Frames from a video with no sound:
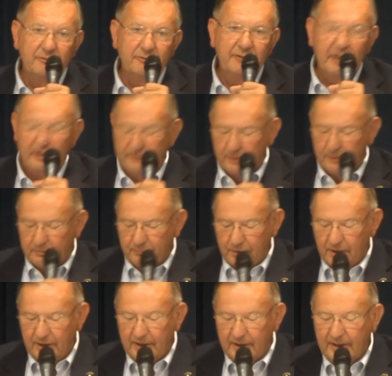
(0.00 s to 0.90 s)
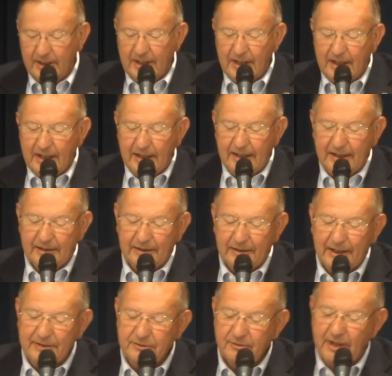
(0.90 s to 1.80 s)
telephone book. Uh,
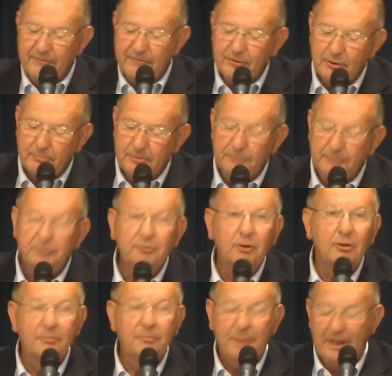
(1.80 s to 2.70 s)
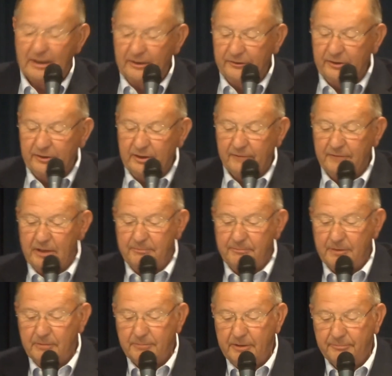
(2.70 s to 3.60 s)
I do have an open door policy of
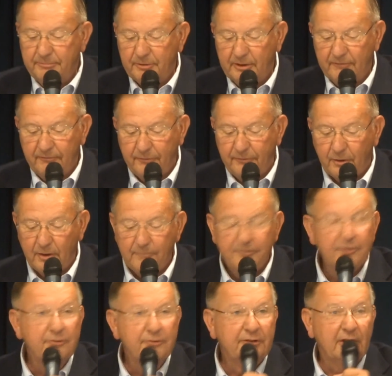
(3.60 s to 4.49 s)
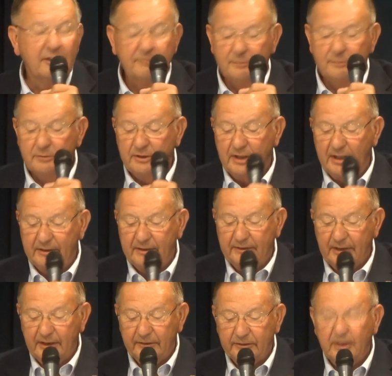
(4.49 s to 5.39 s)
keeping people informed through telephone
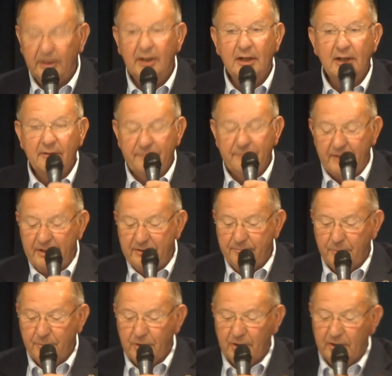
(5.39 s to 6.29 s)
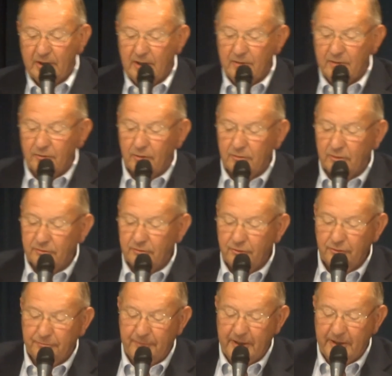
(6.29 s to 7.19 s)
contacts, Facebook, local
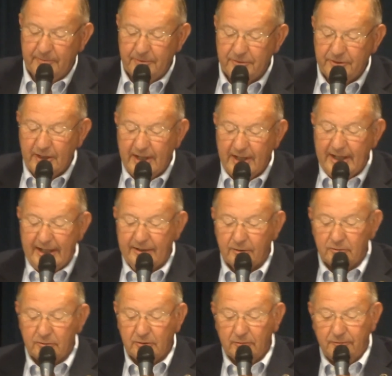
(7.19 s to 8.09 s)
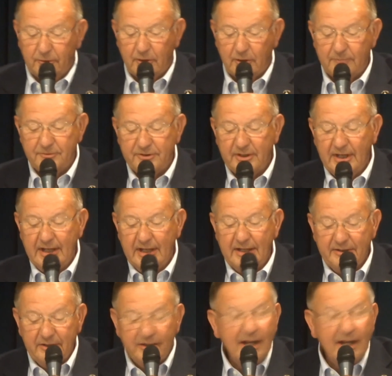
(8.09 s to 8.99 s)
newspapers, and local forums.
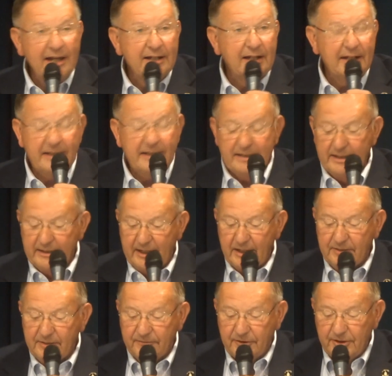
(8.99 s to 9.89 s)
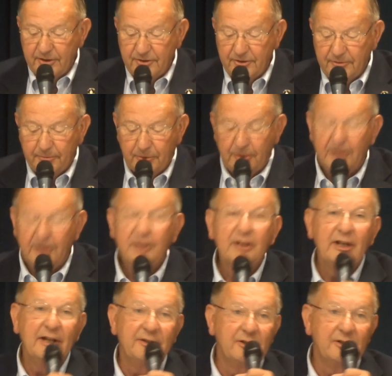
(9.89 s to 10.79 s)
Tonight, I again ask for your
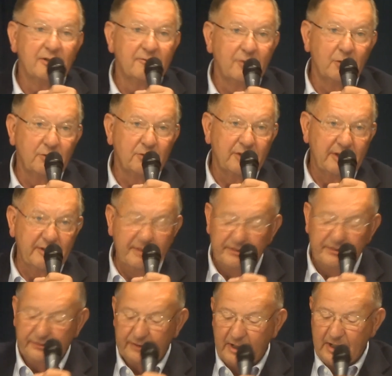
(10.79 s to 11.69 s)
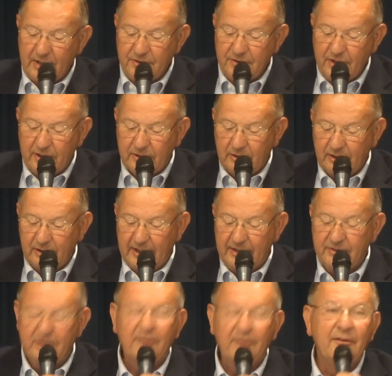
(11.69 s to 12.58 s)
support and your vote in this general
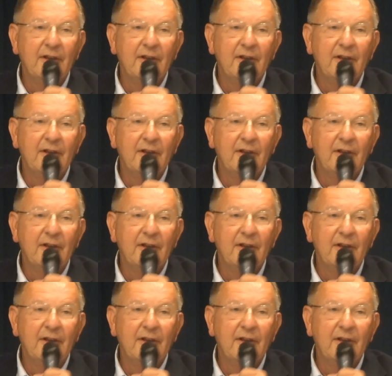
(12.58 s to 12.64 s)
election.